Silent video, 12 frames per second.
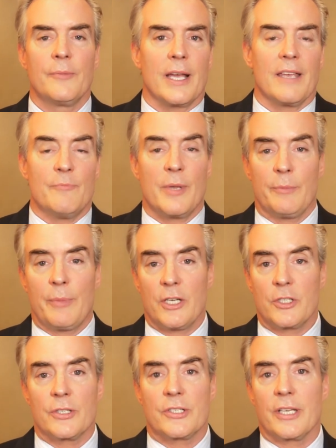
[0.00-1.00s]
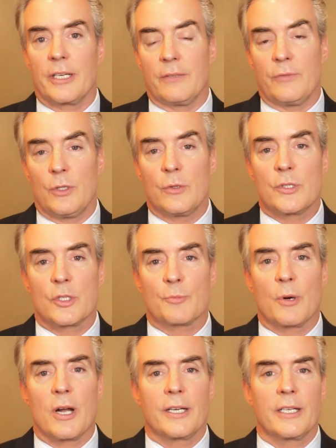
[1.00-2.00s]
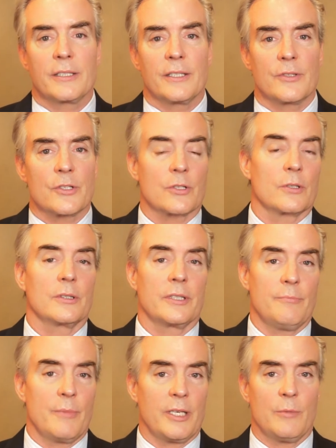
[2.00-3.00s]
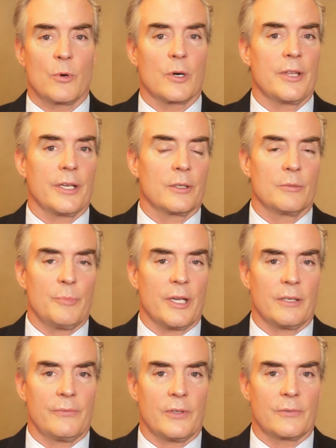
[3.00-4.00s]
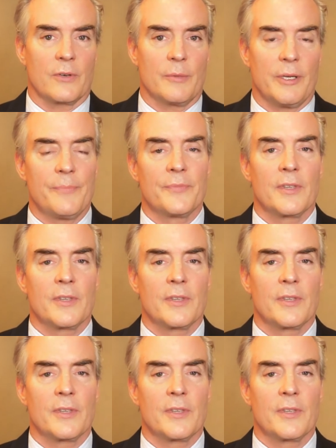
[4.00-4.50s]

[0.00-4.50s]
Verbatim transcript: I have many patients that have used this product and certainly many more that could benefit from it.